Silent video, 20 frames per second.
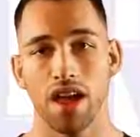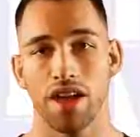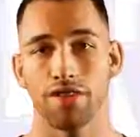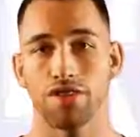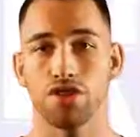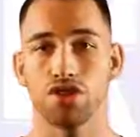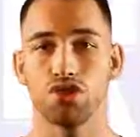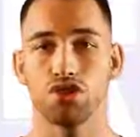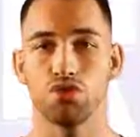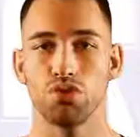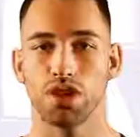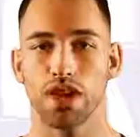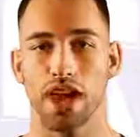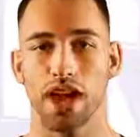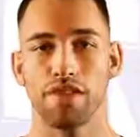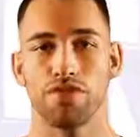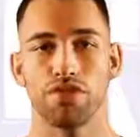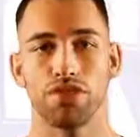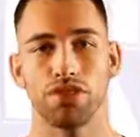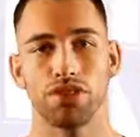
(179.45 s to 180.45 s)
If you're doing
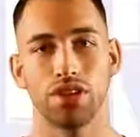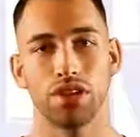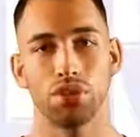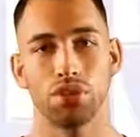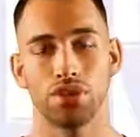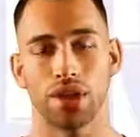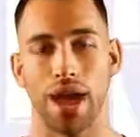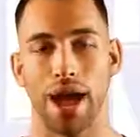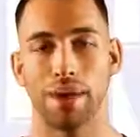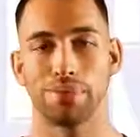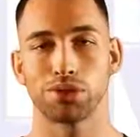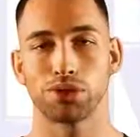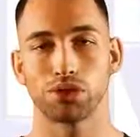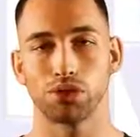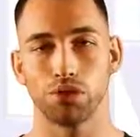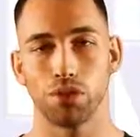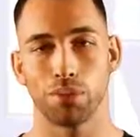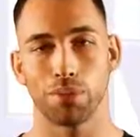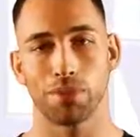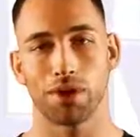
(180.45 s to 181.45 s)
everything with
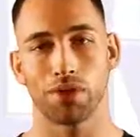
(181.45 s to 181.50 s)
absolute